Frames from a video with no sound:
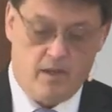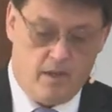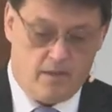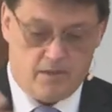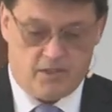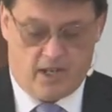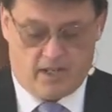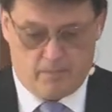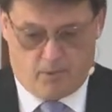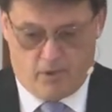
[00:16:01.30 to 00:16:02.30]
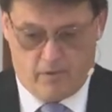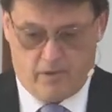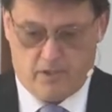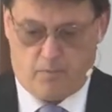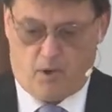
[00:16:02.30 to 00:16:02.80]
The second part of
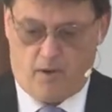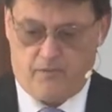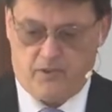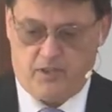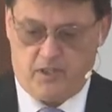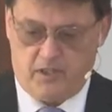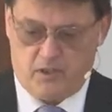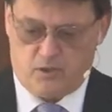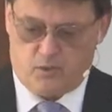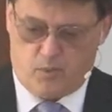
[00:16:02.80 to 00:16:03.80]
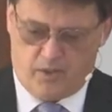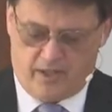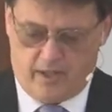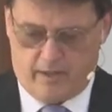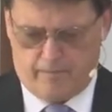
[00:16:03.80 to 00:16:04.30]
this prophecy deals with
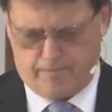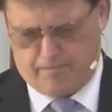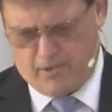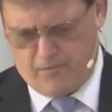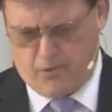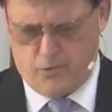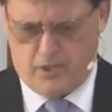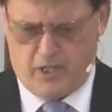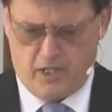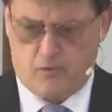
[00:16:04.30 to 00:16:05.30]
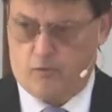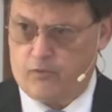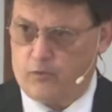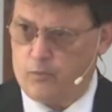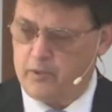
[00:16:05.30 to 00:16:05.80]
that confusing
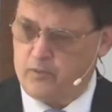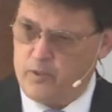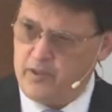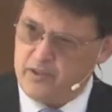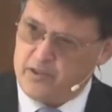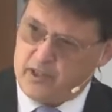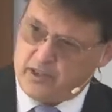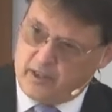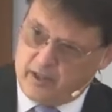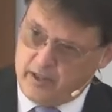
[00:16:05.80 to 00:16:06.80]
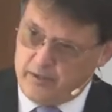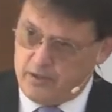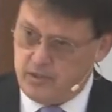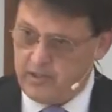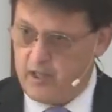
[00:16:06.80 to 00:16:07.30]
interval between the 69th
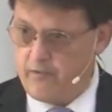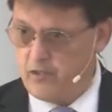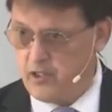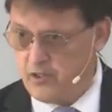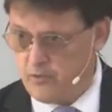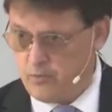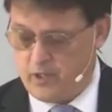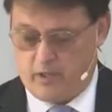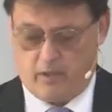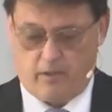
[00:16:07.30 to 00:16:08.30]
and the 70th week.